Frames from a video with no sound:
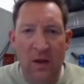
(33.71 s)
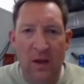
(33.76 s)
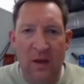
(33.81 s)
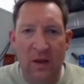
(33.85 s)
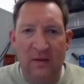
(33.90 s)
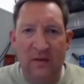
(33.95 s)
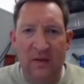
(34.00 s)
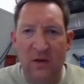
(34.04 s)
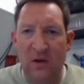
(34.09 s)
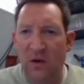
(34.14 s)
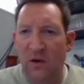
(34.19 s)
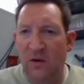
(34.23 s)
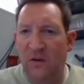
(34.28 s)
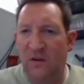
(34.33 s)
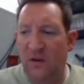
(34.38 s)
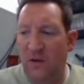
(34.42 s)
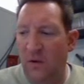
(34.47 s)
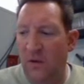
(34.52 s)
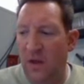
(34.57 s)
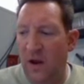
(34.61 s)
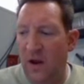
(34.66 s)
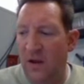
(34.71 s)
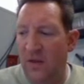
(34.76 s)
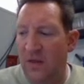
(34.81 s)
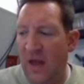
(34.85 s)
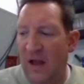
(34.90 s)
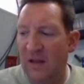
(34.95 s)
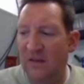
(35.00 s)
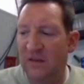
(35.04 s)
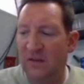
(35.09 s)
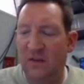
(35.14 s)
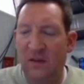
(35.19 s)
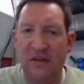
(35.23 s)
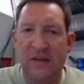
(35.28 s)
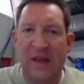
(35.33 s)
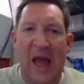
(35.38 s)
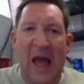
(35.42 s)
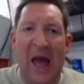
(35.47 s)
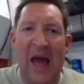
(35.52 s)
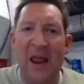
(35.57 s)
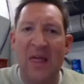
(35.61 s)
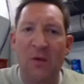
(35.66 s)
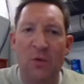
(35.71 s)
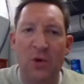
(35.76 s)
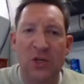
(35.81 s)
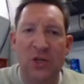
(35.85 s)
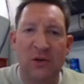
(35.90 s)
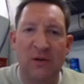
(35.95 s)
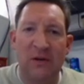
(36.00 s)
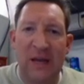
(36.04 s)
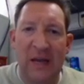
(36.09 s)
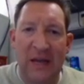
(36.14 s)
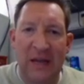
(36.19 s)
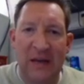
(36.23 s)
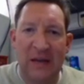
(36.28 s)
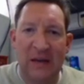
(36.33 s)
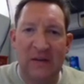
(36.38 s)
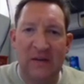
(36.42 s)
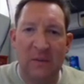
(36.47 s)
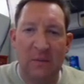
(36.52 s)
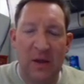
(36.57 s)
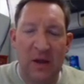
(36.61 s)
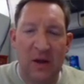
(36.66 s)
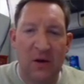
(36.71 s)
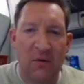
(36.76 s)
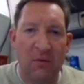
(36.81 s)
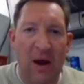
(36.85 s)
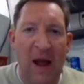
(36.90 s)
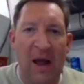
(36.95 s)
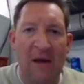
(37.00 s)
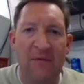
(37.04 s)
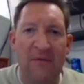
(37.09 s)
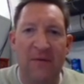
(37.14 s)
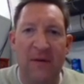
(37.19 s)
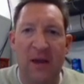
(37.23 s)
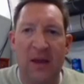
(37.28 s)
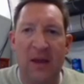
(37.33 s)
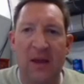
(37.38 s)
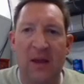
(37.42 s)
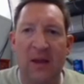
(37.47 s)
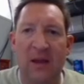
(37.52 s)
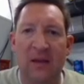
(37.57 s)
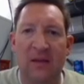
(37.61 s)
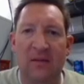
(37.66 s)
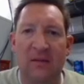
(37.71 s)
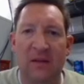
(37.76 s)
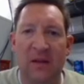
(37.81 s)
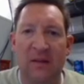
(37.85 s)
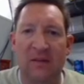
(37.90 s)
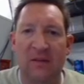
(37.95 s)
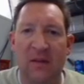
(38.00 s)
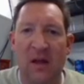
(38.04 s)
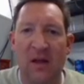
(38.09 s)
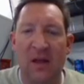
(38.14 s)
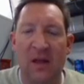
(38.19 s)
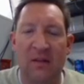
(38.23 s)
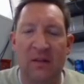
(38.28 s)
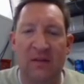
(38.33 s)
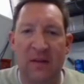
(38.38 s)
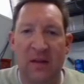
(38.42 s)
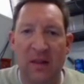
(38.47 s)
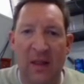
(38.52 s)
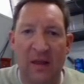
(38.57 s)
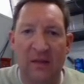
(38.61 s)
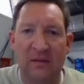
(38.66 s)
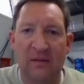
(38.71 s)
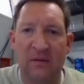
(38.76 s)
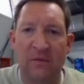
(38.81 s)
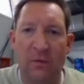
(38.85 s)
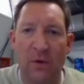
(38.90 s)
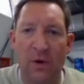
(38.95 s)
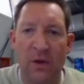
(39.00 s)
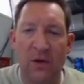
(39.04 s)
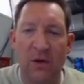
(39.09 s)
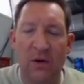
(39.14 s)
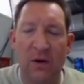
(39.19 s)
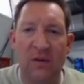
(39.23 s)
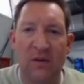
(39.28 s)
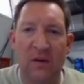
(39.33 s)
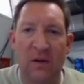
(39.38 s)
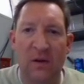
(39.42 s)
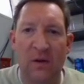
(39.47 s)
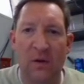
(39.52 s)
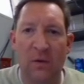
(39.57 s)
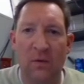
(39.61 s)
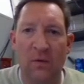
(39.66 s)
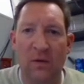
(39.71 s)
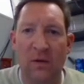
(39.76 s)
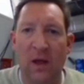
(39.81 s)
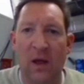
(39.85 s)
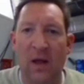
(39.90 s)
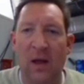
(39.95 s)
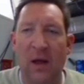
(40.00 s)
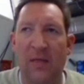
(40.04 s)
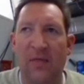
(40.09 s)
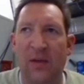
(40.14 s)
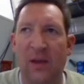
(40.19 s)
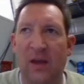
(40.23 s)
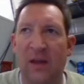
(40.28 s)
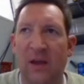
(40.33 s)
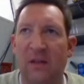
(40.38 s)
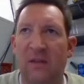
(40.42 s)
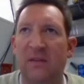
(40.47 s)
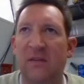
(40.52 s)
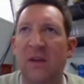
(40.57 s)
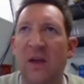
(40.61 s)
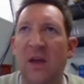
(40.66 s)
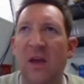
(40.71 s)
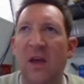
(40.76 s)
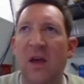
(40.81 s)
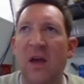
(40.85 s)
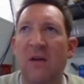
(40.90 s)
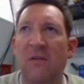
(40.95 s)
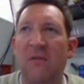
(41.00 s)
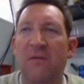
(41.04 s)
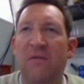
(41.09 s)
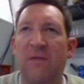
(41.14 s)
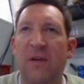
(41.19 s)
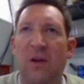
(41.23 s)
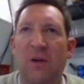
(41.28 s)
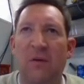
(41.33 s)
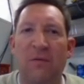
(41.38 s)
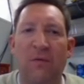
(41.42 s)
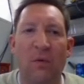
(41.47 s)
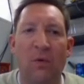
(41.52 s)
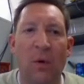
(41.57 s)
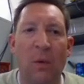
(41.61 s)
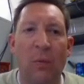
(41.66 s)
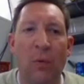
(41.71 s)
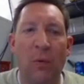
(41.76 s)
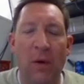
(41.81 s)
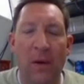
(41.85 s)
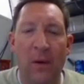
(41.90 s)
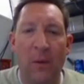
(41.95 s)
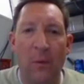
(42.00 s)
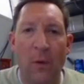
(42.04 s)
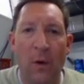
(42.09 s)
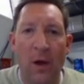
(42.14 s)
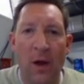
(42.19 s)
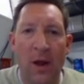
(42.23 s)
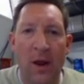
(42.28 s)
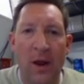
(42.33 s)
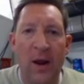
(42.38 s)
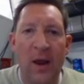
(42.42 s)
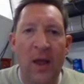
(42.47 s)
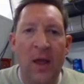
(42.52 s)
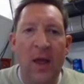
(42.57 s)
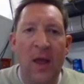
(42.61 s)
It's in Unit 2. That's the data which you need to be graphing. It's in Lesson 4, Unit 2. I think it's Figure 4.1.